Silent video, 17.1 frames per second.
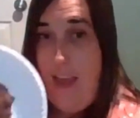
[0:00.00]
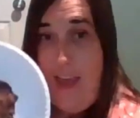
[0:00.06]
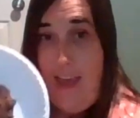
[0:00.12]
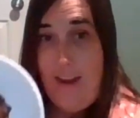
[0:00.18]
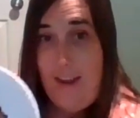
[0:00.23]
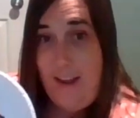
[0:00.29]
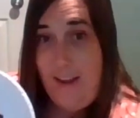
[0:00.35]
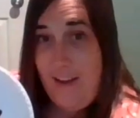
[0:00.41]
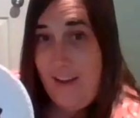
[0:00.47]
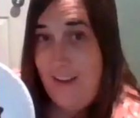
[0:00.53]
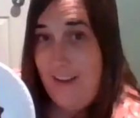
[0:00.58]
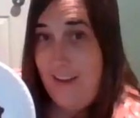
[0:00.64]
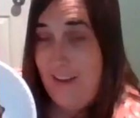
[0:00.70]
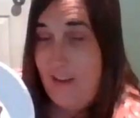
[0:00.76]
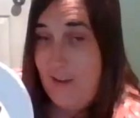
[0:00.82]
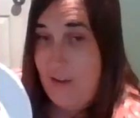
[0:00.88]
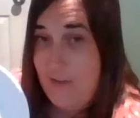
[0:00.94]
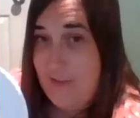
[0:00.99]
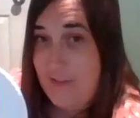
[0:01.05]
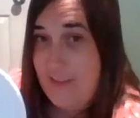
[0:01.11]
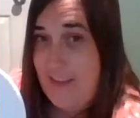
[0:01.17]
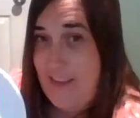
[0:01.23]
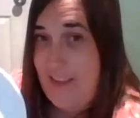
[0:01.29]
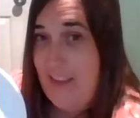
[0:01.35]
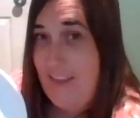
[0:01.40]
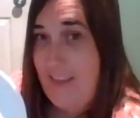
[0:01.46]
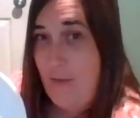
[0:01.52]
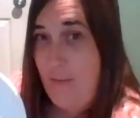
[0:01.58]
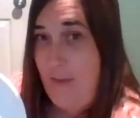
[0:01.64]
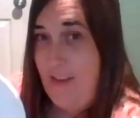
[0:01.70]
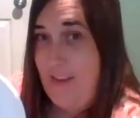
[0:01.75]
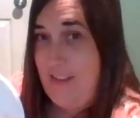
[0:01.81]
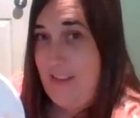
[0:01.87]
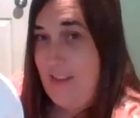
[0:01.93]
And hopefully if they
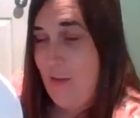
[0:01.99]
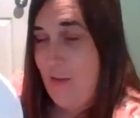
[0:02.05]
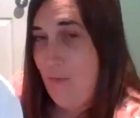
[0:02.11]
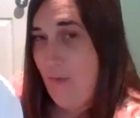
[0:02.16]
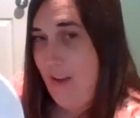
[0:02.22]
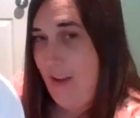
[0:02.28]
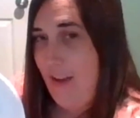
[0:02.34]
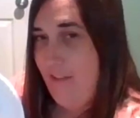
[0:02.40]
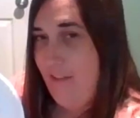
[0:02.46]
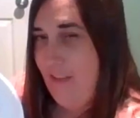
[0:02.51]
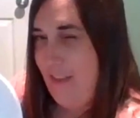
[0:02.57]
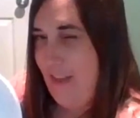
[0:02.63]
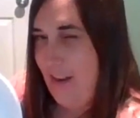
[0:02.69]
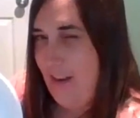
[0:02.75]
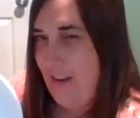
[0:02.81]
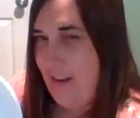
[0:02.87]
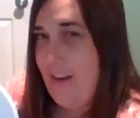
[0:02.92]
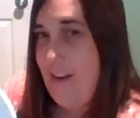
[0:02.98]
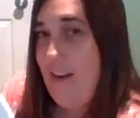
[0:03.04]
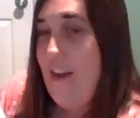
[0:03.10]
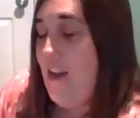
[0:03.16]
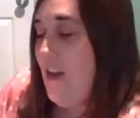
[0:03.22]
make somewhat of a letter,